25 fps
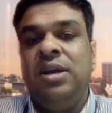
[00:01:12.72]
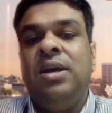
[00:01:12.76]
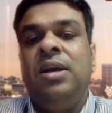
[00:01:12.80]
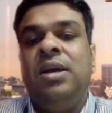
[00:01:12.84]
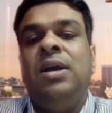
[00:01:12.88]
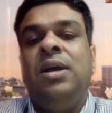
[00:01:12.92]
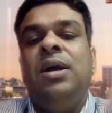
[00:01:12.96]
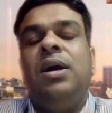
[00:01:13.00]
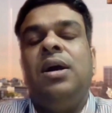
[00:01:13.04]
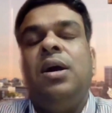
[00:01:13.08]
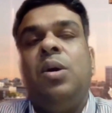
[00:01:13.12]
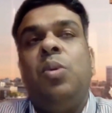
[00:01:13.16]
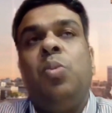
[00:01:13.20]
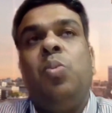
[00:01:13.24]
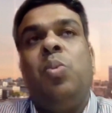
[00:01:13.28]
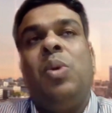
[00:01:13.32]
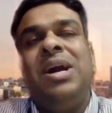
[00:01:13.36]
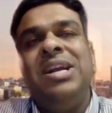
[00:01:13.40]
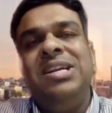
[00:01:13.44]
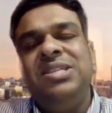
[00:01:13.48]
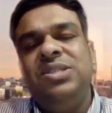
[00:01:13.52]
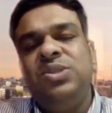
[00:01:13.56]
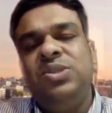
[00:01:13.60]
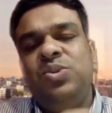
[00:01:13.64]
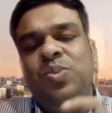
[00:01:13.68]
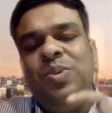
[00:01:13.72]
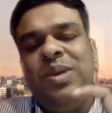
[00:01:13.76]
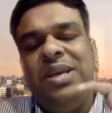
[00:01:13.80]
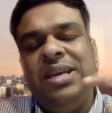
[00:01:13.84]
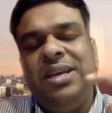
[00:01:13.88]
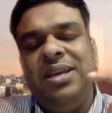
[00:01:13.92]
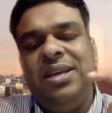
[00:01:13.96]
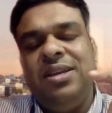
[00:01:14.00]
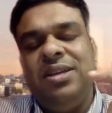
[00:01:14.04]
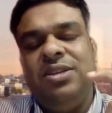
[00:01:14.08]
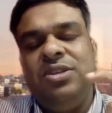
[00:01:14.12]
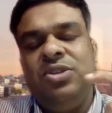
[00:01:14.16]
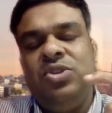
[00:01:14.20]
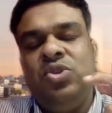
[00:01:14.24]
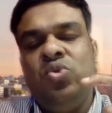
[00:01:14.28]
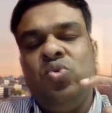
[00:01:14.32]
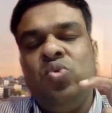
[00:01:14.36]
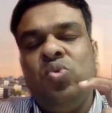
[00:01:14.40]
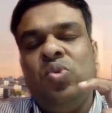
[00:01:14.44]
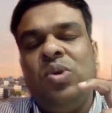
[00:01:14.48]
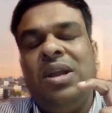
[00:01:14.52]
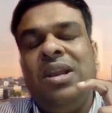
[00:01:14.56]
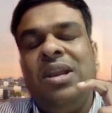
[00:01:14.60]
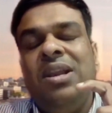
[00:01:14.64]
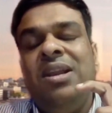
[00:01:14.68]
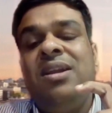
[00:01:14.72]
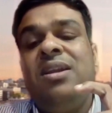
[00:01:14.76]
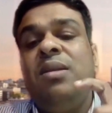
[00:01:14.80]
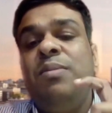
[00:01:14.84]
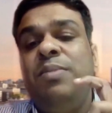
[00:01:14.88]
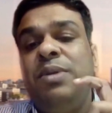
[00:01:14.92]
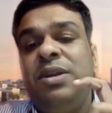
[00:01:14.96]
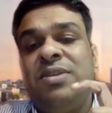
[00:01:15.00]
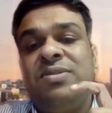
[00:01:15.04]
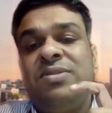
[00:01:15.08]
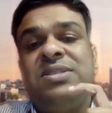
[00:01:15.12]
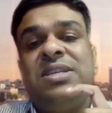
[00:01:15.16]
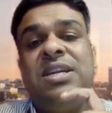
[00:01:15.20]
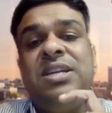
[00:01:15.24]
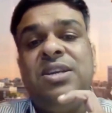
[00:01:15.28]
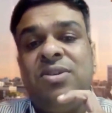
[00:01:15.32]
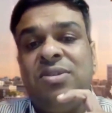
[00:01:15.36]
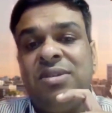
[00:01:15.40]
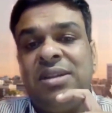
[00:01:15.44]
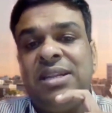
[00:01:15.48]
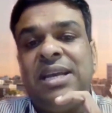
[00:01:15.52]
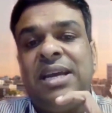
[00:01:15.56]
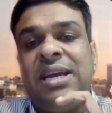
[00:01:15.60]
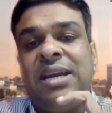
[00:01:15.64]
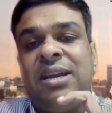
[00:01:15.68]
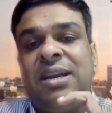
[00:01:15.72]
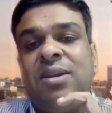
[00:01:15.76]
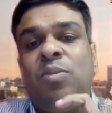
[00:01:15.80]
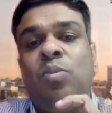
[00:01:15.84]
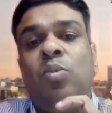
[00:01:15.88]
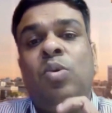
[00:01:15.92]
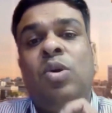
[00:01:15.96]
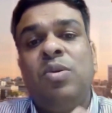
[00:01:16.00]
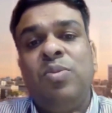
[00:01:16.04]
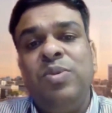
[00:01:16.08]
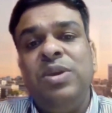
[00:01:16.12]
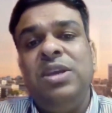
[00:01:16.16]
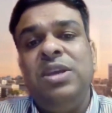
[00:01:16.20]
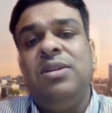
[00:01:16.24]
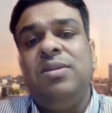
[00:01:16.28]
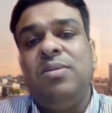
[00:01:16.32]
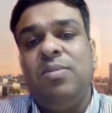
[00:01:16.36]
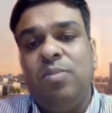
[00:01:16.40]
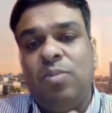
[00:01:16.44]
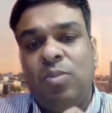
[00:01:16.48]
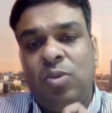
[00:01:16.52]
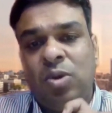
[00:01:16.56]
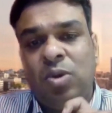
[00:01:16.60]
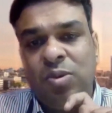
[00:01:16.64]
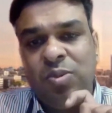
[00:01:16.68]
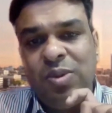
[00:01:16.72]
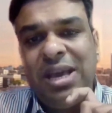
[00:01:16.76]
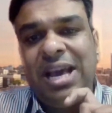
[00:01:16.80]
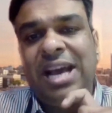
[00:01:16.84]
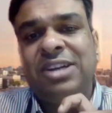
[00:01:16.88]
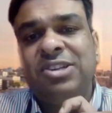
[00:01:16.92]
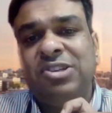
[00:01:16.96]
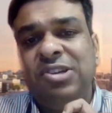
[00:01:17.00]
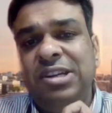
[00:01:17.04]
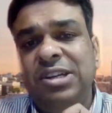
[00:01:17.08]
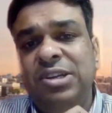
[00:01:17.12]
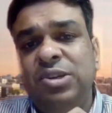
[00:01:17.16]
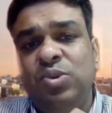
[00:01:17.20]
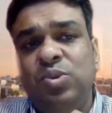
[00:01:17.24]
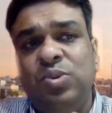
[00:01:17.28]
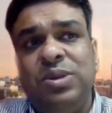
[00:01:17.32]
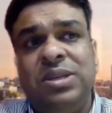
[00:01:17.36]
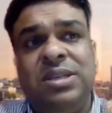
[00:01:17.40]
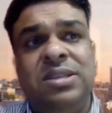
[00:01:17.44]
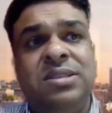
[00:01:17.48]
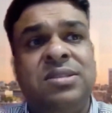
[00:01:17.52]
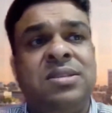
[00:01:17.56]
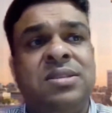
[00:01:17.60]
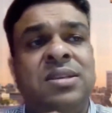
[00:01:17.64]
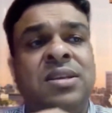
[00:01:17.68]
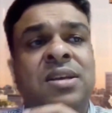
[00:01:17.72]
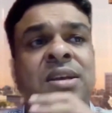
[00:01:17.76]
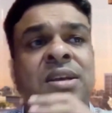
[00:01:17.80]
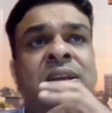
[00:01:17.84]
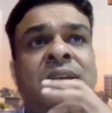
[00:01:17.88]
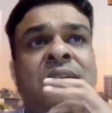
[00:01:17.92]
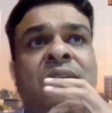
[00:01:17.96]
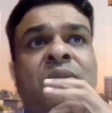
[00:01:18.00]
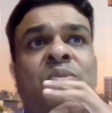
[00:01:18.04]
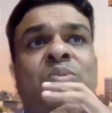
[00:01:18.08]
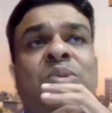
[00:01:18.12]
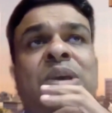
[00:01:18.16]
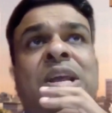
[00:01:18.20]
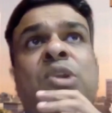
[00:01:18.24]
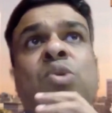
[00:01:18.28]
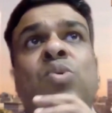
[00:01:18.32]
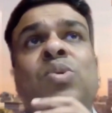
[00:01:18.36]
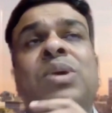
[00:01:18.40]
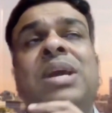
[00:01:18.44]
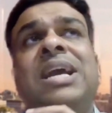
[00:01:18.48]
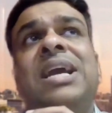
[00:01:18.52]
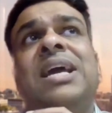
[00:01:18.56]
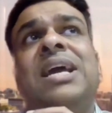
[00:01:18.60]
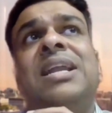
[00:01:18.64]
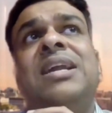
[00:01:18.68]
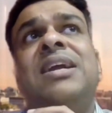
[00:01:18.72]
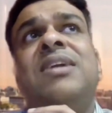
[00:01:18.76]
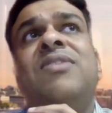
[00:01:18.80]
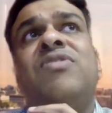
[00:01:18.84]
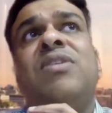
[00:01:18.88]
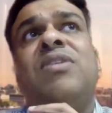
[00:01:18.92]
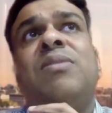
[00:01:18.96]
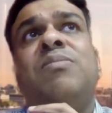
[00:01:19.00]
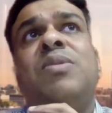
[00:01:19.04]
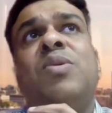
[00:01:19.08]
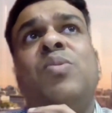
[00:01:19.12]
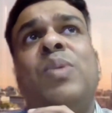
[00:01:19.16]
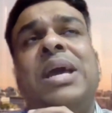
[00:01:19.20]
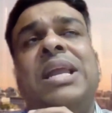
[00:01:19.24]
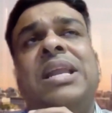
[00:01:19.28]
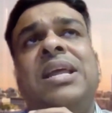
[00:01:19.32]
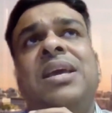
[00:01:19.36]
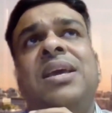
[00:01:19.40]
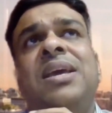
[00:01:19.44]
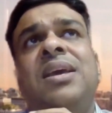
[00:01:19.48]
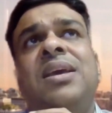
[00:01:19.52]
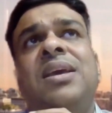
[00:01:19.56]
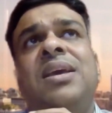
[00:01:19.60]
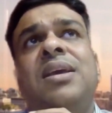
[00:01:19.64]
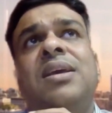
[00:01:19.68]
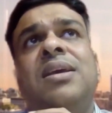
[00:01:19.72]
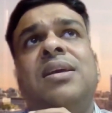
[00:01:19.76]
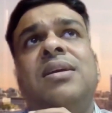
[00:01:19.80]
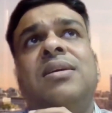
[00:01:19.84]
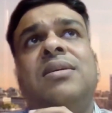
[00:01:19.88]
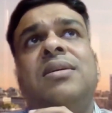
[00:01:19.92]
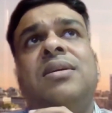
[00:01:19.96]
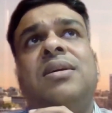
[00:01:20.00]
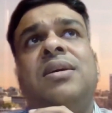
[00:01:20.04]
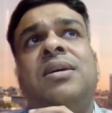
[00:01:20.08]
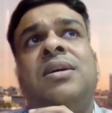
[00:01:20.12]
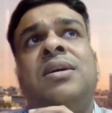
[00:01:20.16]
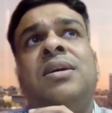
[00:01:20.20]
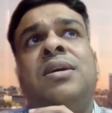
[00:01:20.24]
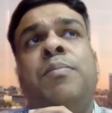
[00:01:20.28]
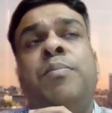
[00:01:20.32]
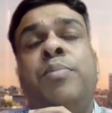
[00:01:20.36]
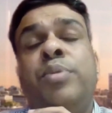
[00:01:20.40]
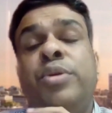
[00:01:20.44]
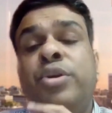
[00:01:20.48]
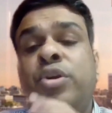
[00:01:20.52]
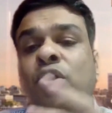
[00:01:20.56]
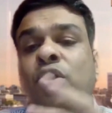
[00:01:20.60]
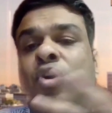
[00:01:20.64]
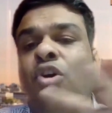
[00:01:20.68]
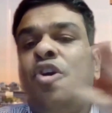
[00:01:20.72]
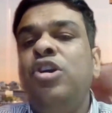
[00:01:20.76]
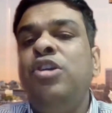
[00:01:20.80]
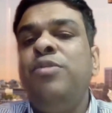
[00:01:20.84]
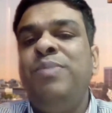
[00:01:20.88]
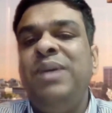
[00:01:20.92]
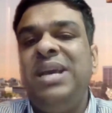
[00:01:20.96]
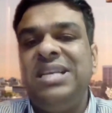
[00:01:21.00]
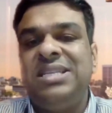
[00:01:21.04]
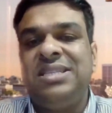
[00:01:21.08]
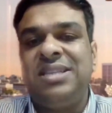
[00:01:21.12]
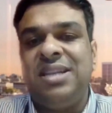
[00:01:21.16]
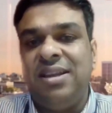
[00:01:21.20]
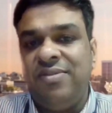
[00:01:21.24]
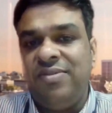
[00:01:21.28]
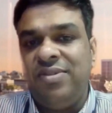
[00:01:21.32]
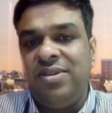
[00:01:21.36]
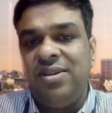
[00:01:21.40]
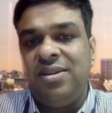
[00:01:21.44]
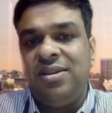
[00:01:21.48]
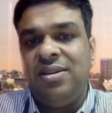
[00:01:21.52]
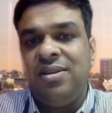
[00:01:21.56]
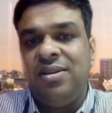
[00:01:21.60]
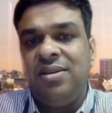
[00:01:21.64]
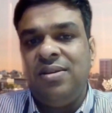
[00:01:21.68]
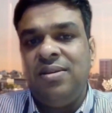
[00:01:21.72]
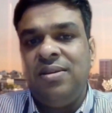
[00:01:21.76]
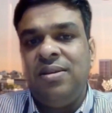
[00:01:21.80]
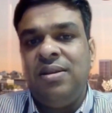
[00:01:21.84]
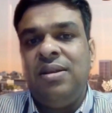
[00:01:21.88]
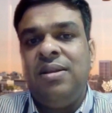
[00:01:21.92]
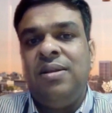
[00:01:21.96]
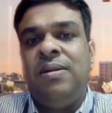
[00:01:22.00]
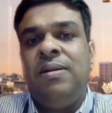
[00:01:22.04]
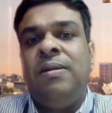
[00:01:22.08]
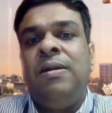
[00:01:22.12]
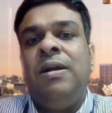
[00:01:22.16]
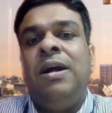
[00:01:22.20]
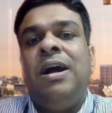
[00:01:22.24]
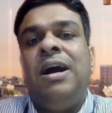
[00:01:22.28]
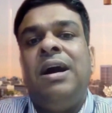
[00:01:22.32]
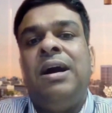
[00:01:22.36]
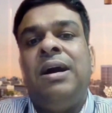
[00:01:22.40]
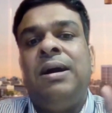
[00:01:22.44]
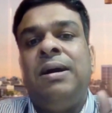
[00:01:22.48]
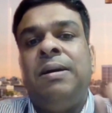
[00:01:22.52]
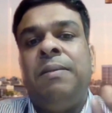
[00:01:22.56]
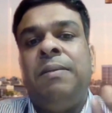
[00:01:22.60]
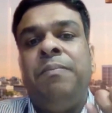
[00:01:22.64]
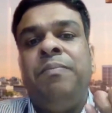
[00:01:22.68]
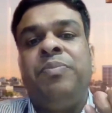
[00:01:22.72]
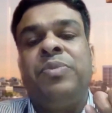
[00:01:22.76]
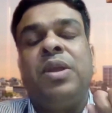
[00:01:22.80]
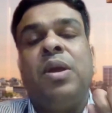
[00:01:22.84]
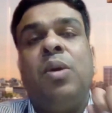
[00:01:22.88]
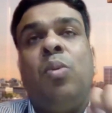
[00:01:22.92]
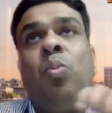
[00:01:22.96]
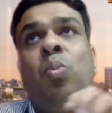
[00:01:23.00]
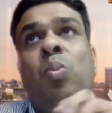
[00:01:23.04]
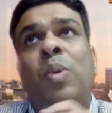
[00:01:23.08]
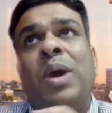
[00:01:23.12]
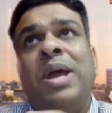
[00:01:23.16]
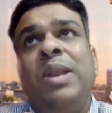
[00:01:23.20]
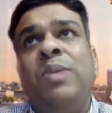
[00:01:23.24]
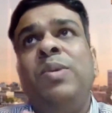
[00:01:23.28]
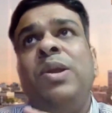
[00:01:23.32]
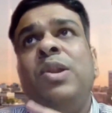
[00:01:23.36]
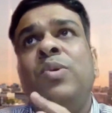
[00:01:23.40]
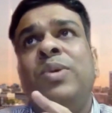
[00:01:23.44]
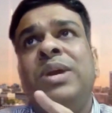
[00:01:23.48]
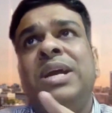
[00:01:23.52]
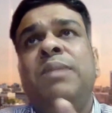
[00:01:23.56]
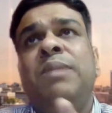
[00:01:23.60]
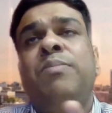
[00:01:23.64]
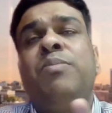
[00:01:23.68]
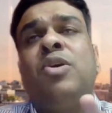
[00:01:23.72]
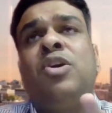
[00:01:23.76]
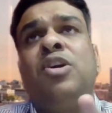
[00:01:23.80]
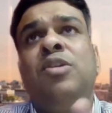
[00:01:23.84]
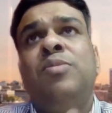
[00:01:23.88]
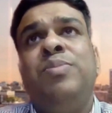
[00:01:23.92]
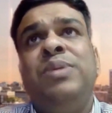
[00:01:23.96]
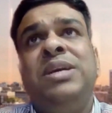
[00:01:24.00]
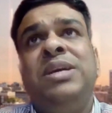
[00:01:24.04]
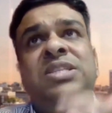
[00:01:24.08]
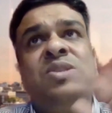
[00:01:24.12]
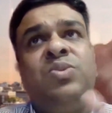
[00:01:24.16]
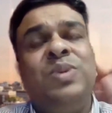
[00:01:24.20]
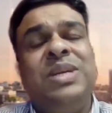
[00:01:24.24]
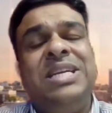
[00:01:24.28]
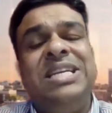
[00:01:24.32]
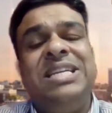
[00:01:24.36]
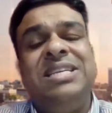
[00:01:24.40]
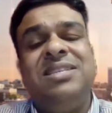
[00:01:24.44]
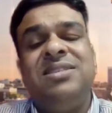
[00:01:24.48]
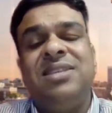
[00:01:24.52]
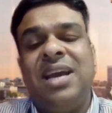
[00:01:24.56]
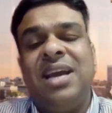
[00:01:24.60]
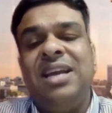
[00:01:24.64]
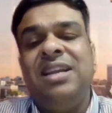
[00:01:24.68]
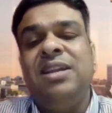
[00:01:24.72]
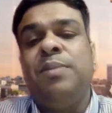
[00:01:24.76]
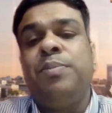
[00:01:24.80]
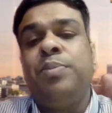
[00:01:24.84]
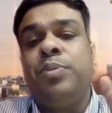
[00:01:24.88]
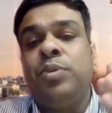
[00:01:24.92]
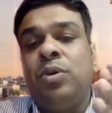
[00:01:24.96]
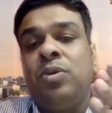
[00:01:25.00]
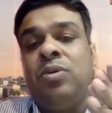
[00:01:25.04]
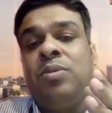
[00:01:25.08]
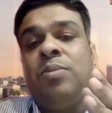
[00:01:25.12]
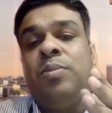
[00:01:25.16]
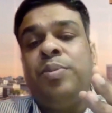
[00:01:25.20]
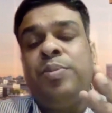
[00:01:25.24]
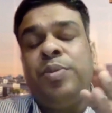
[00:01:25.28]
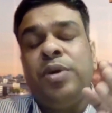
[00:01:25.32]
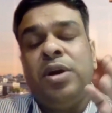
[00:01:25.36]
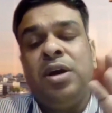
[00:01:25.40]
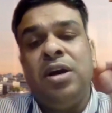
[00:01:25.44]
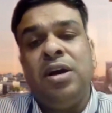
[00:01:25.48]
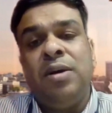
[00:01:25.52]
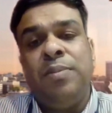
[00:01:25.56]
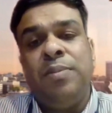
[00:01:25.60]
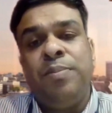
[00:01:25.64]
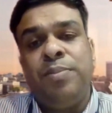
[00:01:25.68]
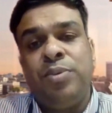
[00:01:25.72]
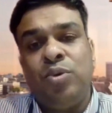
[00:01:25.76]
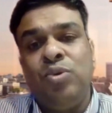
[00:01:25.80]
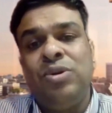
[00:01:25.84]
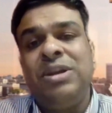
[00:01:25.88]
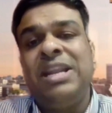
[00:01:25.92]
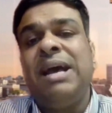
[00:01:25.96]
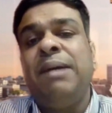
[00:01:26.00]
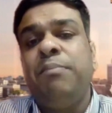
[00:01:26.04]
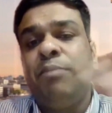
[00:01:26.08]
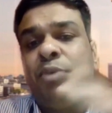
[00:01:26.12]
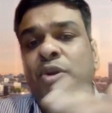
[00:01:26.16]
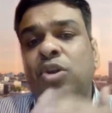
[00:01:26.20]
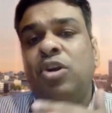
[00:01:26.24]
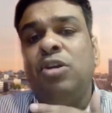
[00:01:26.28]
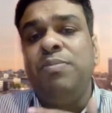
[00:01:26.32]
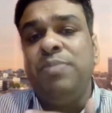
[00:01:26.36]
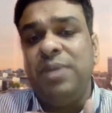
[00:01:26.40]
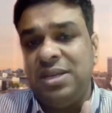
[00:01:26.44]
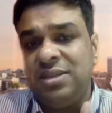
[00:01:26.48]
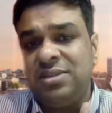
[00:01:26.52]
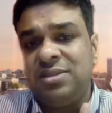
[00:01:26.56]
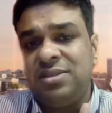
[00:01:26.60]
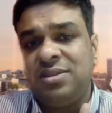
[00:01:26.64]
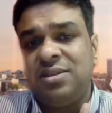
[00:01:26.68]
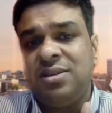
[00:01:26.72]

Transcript: Once we do a little bit of study on that, what we actually do is we are looking at it from a very broad-based level. When we look at broad-based, we design a program broad-based.